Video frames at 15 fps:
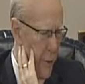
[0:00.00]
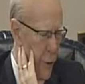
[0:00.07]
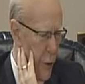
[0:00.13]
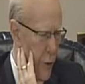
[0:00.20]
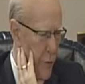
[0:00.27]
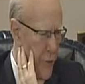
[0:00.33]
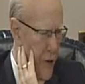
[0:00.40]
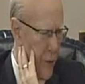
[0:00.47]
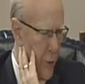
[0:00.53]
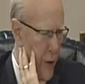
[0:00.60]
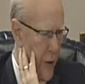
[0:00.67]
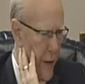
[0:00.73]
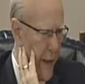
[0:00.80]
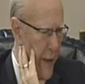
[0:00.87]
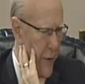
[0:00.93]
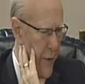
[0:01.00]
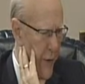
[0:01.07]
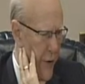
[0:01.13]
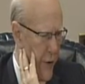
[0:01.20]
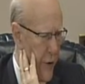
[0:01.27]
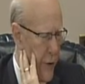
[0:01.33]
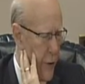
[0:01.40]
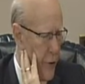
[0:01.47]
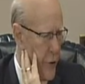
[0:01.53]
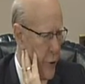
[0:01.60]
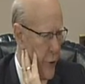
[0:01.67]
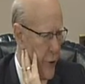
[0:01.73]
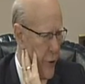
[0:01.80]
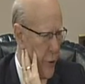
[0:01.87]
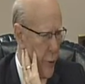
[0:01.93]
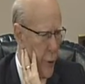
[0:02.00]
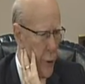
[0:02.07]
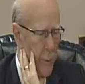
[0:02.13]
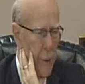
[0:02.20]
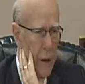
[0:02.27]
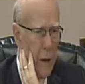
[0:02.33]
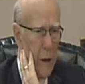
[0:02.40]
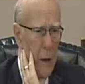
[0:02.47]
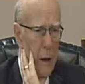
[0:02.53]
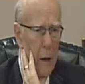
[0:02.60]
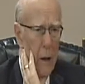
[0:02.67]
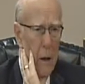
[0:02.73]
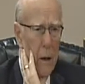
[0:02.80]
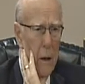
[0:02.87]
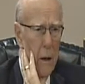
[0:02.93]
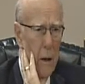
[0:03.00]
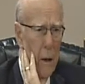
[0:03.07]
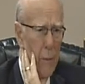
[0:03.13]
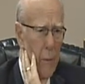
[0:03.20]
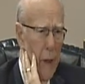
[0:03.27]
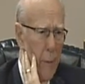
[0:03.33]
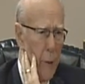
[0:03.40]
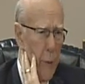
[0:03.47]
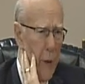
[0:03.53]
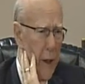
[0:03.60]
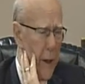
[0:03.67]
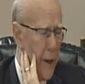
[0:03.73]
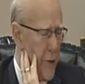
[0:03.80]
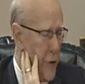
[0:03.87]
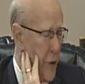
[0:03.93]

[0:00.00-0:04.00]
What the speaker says: the room said, well, now that the adults are in the room, maybe we can get